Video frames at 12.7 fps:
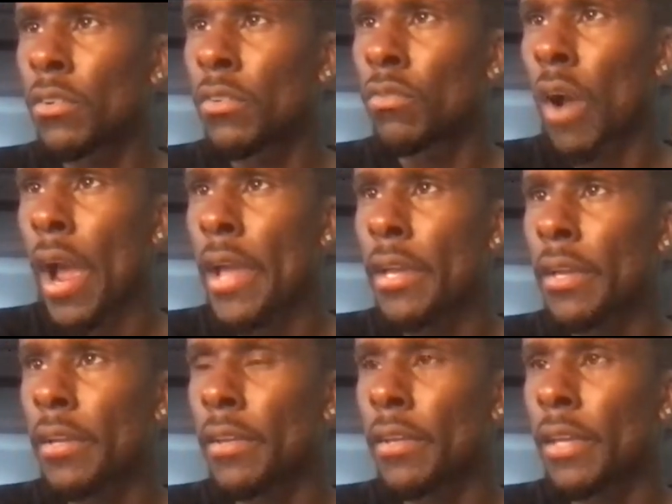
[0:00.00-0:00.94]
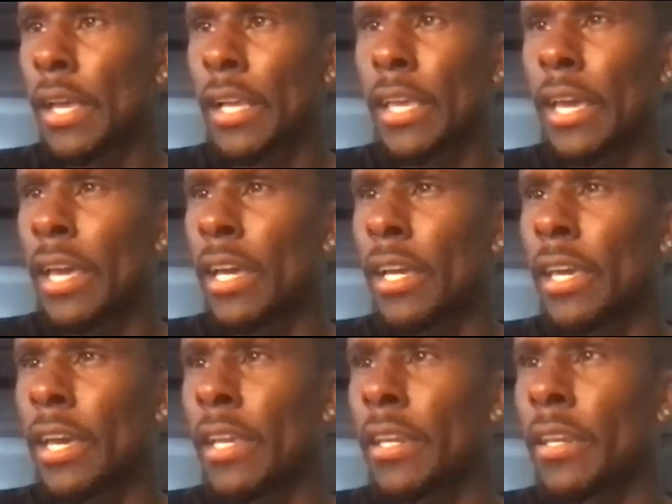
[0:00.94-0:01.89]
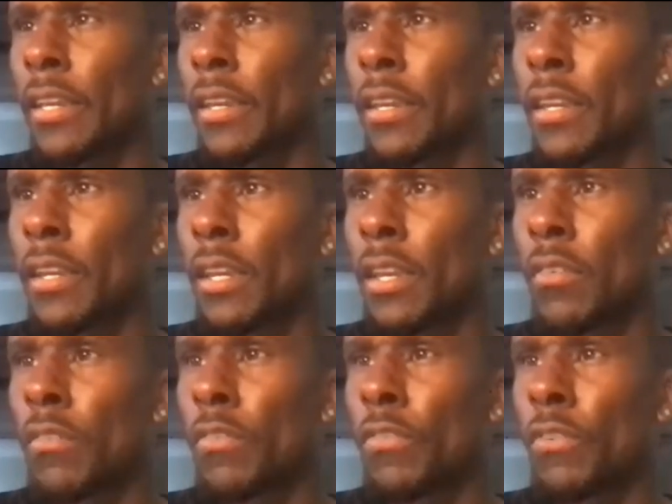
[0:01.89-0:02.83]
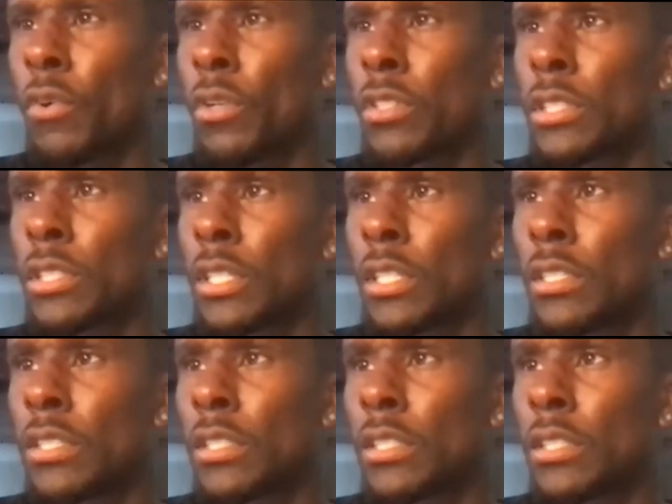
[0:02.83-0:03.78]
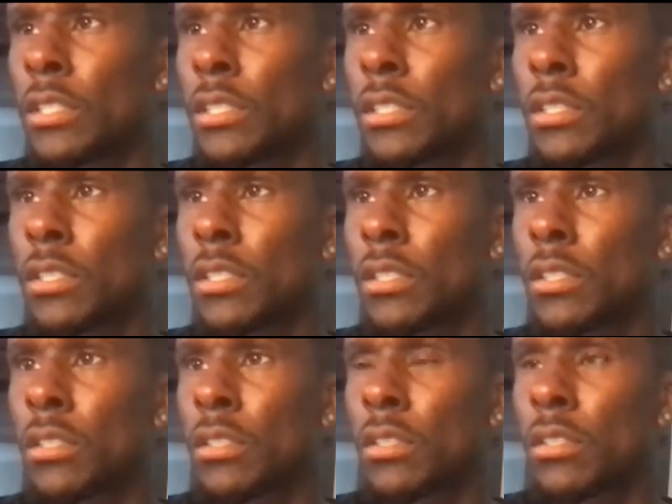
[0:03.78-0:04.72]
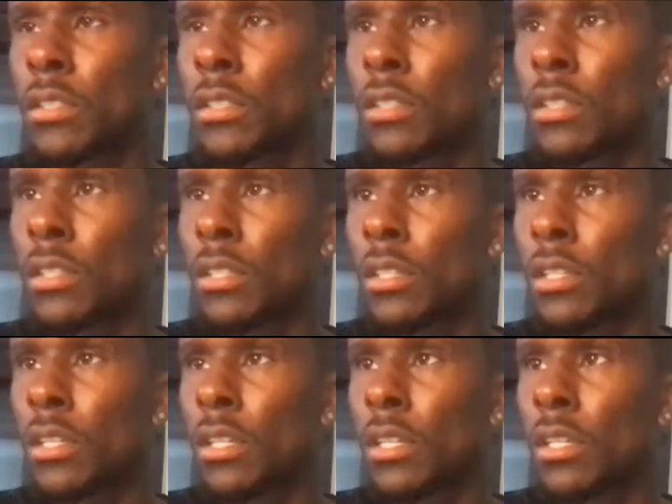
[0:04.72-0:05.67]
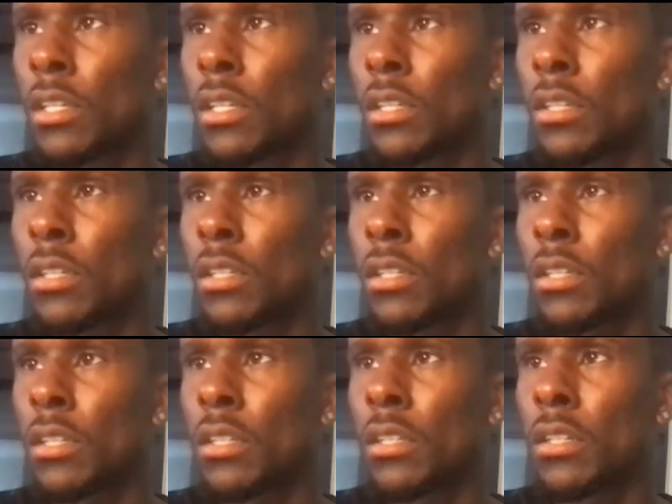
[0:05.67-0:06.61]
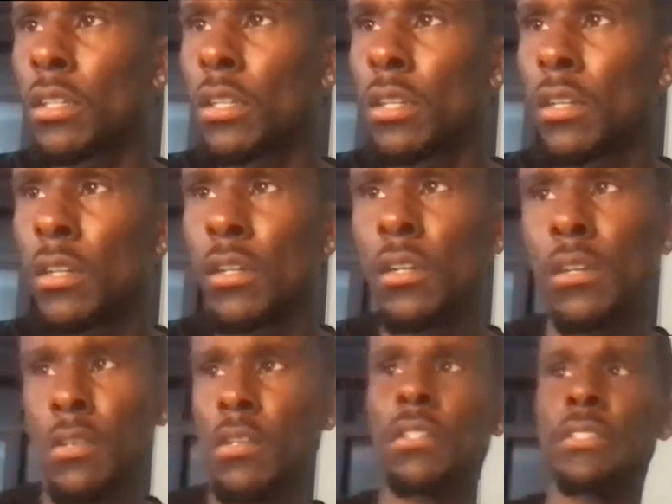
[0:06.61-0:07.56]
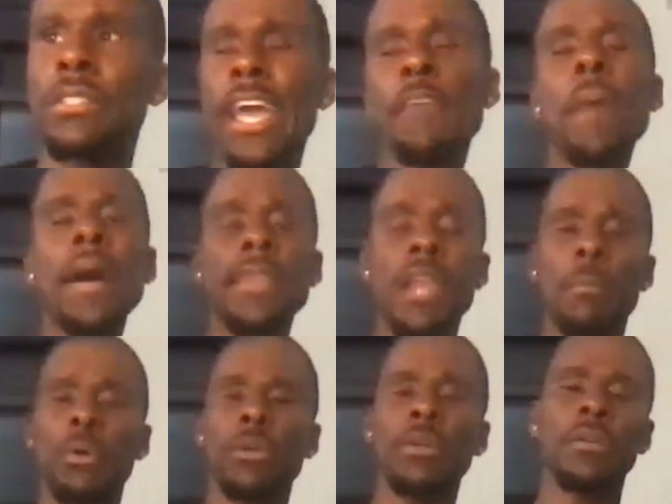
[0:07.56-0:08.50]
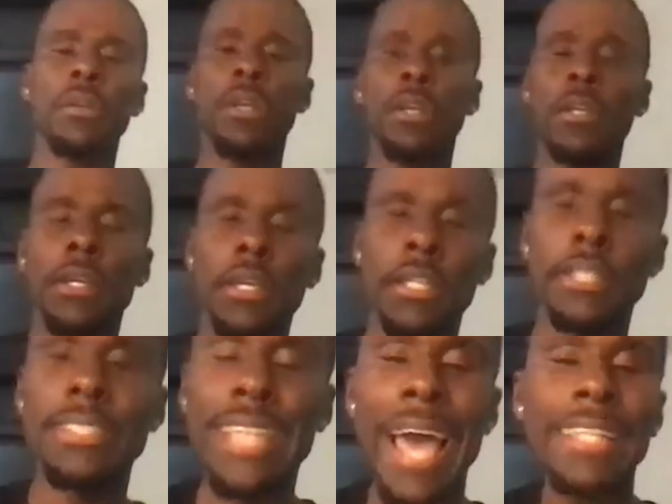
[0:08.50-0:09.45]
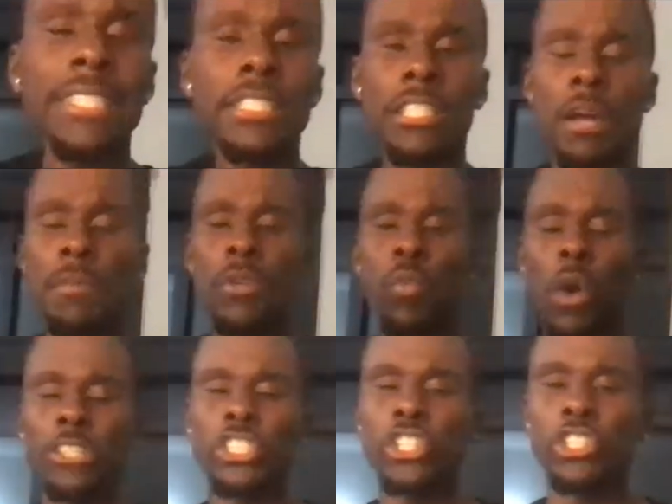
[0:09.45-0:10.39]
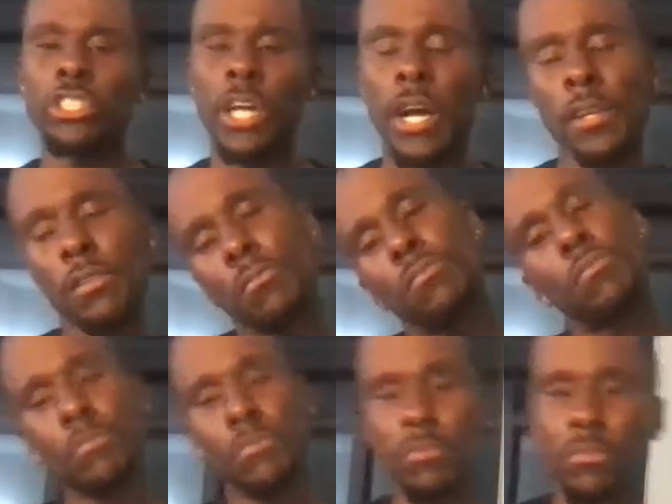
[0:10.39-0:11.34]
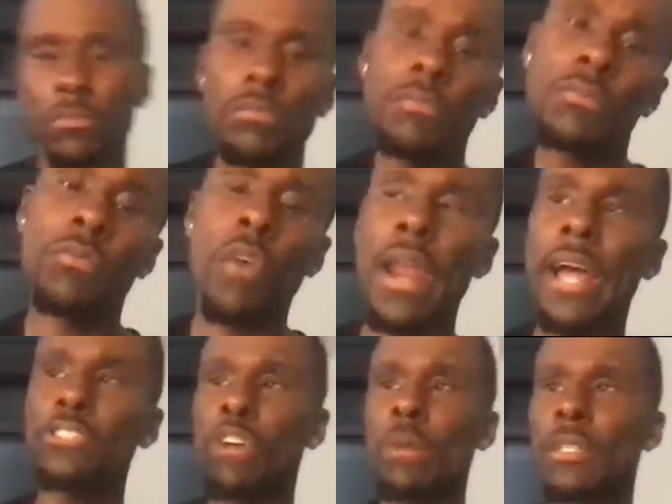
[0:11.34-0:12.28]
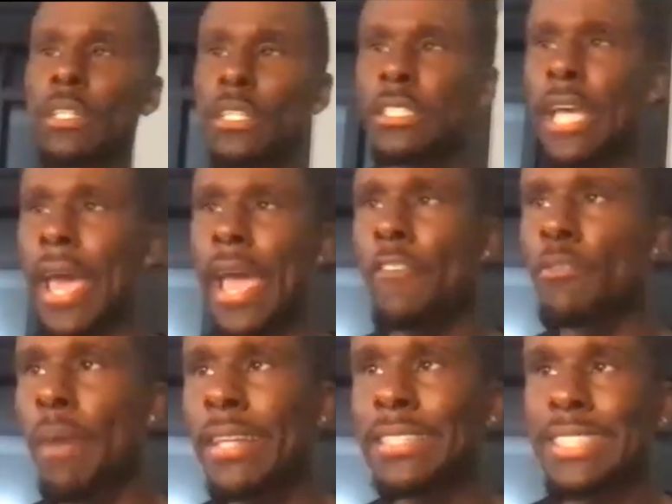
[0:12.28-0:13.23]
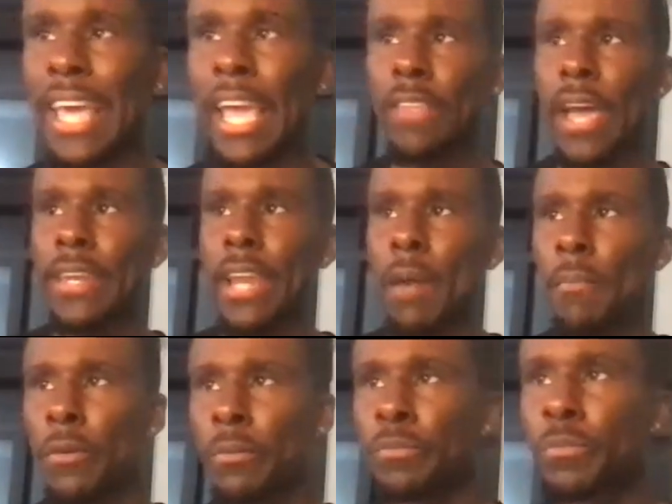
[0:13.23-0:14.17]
right? Again, 468. Save my number, text it to me once you're done, right? I dropped it in the chat. Everybody save that number,